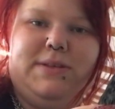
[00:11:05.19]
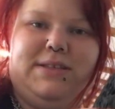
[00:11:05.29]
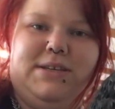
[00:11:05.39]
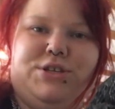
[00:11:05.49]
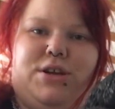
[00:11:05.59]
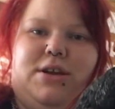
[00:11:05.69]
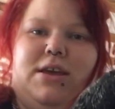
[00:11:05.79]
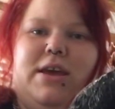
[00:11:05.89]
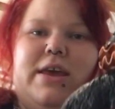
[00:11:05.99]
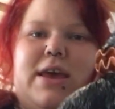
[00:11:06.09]

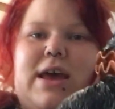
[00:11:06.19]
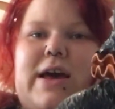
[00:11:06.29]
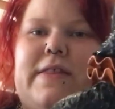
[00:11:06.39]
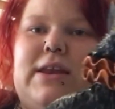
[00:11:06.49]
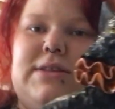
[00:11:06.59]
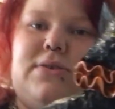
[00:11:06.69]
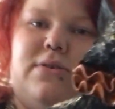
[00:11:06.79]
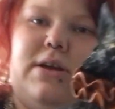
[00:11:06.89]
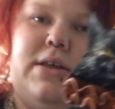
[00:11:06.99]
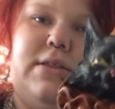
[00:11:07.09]
position. And then he's
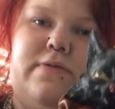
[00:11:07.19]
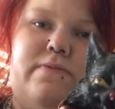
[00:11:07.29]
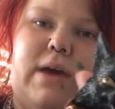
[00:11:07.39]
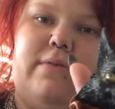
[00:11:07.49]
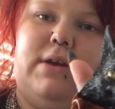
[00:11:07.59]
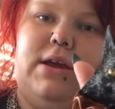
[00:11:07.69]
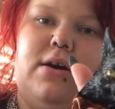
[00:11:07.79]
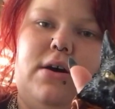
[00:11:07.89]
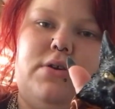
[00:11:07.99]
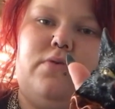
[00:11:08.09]
got like the very
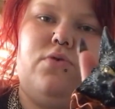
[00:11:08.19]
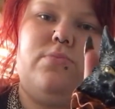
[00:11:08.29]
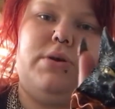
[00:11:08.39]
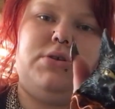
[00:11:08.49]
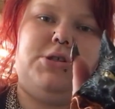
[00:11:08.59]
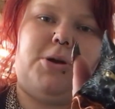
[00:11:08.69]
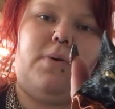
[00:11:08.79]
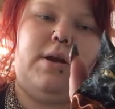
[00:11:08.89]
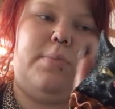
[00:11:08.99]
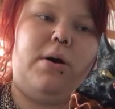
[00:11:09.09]
kind of almost
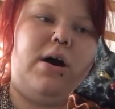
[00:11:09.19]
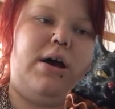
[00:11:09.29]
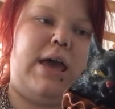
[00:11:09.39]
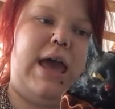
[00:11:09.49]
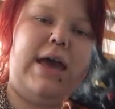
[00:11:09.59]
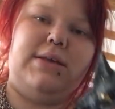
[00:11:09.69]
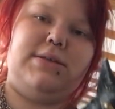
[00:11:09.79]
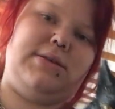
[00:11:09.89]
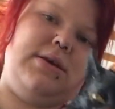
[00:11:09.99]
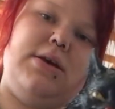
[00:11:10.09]
Johanna
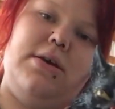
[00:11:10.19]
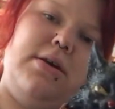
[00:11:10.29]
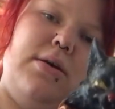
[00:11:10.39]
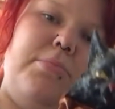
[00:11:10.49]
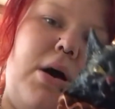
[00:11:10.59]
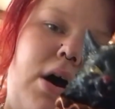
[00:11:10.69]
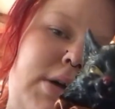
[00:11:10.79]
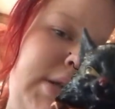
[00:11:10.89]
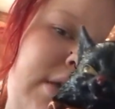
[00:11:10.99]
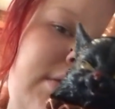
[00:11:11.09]
Parker-esque
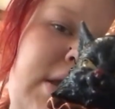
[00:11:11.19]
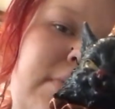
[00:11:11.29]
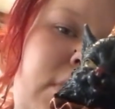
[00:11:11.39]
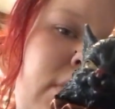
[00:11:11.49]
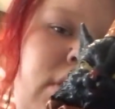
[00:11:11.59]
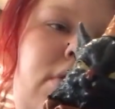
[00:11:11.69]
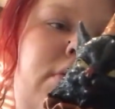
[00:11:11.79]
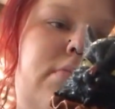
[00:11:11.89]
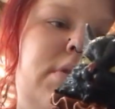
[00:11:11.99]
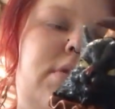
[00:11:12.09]
party theme going
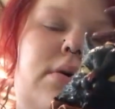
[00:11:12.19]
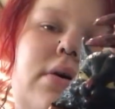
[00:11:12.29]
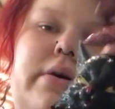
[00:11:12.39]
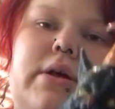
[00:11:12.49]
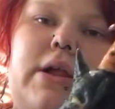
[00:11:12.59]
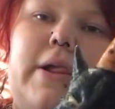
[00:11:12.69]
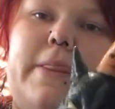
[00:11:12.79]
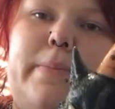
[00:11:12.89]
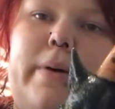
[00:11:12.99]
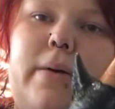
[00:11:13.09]
on with the,
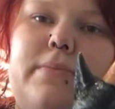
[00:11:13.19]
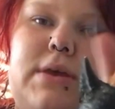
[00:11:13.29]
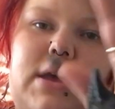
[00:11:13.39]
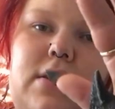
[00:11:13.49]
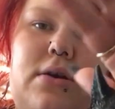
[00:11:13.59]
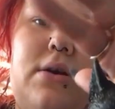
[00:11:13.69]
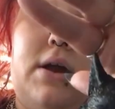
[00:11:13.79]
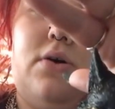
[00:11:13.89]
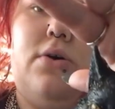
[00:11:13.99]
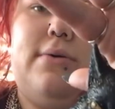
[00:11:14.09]
the pumpkin
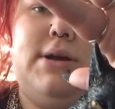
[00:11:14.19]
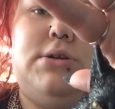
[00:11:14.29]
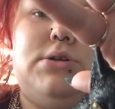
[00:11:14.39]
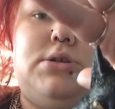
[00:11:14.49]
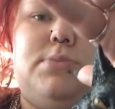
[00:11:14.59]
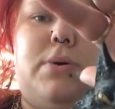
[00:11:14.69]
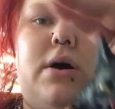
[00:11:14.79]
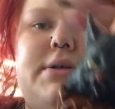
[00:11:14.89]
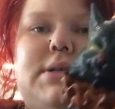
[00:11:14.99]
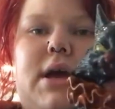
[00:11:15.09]
like orange
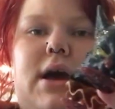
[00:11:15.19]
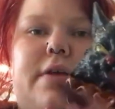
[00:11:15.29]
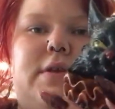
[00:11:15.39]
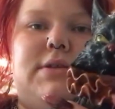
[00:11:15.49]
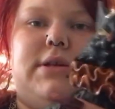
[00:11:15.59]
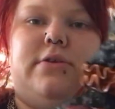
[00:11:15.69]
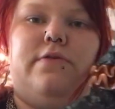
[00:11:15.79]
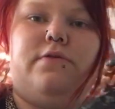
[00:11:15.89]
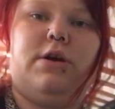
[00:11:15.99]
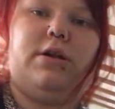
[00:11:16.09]
party hat and this little
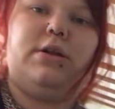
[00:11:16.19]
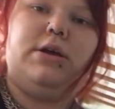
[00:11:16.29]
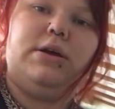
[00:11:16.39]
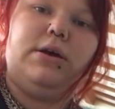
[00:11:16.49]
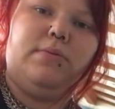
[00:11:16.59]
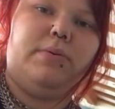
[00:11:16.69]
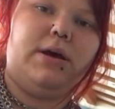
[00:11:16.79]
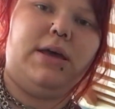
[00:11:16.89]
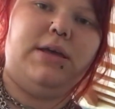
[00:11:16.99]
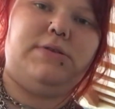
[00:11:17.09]
frill
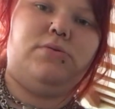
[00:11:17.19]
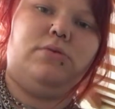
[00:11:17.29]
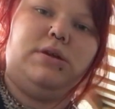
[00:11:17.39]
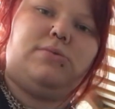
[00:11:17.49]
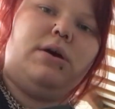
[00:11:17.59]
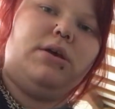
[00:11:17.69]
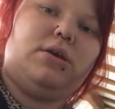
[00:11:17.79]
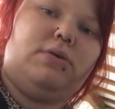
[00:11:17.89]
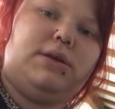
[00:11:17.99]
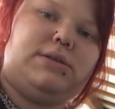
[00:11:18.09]
but he's he's quite
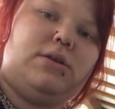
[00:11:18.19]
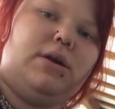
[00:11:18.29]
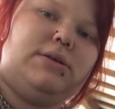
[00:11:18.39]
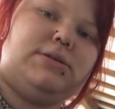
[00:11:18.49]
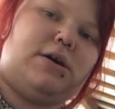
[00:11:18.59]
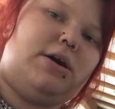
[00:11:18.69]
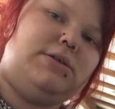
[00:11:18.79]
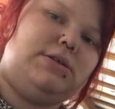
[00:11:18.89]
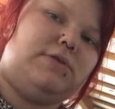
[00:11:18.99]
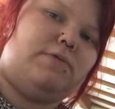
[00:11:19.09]
cute he's a nice
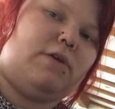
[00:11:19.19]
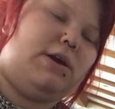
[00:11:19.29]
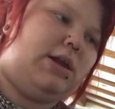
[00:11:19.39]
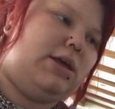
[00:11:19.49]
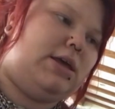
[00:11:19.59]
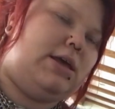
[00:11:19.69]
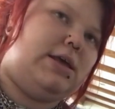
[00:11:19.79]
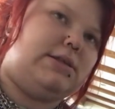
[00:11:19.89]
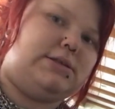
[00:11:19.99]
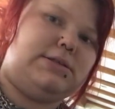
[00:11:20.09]
size he's a very like
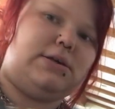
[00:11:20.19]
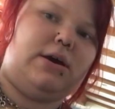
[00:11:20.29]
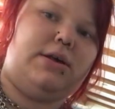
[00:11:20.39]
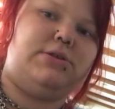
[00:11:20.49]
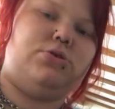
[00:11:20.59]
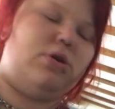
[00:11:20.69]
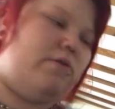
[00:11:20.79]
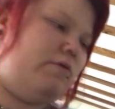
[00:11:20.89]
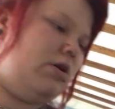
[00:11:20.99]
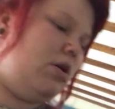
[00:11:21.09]
easy size to
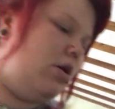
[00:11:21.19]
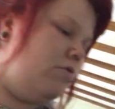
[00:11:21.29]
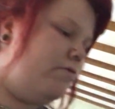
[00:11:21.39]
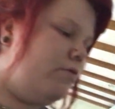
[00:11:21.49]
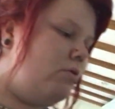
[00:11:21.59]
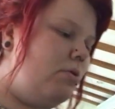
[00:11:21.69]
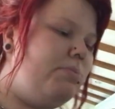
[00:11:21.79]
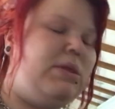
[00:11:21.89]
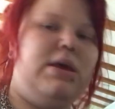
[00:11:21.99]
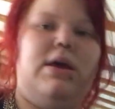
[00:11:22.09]
try and find a home
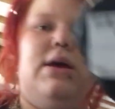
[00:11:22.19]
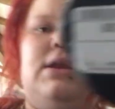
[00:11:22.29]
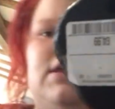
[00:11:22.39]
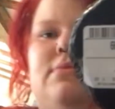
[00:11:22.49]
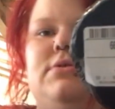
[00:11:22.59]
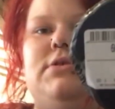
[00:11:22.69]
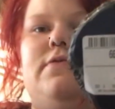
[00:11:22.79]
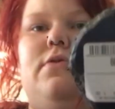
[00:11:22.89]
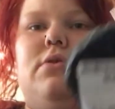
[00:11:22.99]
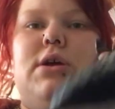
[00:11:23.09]
for and he was
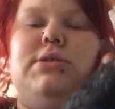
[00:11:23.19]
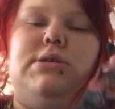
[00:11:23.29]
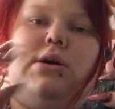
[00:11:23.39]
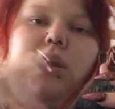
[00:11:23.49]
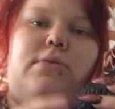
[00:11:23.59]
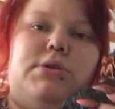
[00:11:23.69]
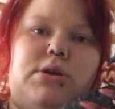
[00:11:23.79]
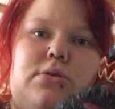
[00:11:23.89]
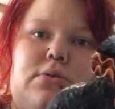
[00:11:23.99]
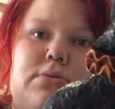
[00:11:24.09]
4.99
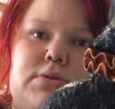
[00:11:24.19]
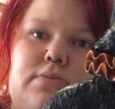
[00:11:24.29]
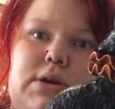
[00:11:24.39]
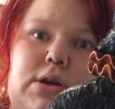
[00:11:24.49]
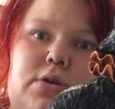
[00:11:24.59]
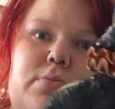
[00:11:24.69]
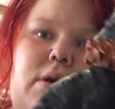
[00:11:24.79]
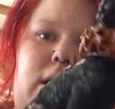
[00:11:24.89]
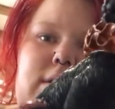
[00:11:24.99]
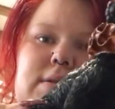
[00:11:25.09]
which i thought was a really good
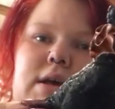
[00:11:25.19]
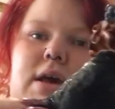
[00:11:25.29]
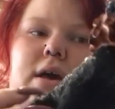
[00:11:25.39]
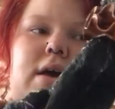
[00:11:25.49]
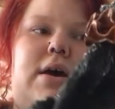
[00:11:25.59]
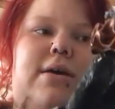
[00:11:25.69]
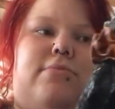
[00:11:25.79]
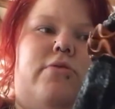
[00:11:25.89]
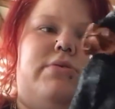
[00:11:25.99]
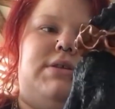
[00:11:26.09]
price
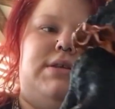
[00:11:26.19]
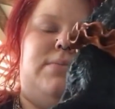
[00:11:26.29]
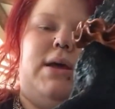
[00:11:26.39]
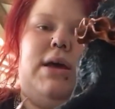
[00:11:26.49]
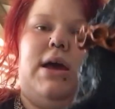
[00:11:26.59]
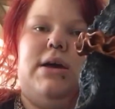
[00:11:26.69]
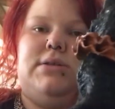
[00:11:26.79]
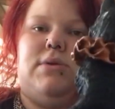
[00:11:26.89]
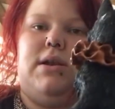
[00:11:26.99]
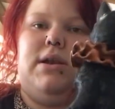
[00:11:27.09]
um, obviously he's a black
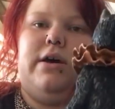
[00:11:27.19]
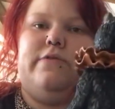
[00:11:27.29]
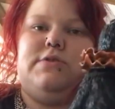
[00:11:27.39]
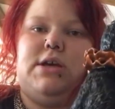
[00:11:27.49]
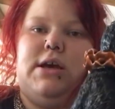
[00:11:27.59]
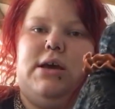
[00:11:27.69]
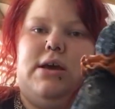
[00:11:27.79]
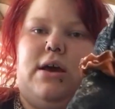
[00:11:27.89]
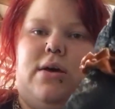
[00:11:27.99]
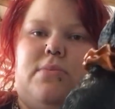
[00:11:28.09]
cat so we loved
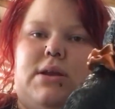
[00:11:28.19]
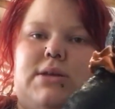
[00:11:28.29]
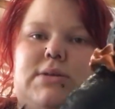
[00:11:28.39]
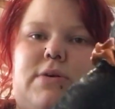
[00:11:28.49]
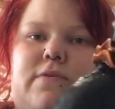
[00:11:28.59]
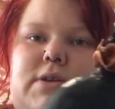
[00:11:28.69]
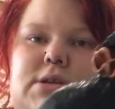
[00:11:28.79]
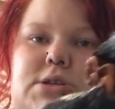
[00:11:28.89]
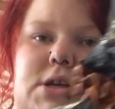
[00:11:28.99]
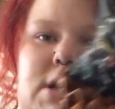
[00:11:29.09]
it um, and he's a bit
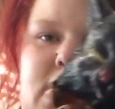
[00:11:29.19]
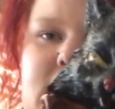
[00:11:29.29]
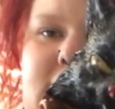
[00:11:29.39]
vintagey and i